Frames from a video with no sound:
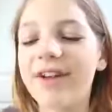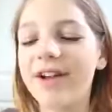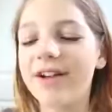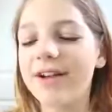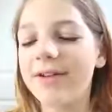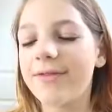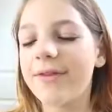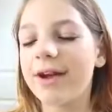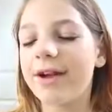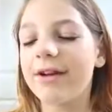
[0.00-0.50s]

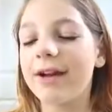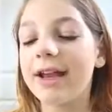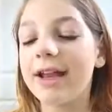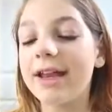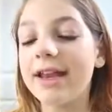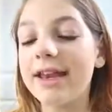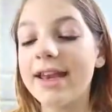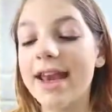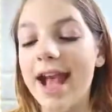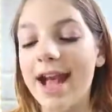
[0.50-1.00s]
very,
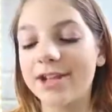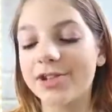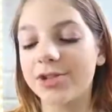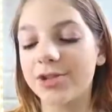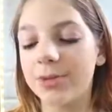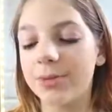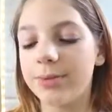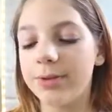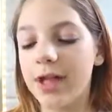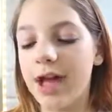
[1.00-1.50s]
very
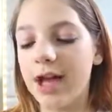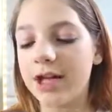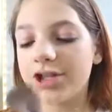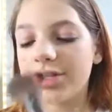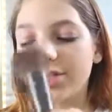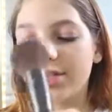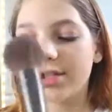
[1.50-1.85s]
natural blush.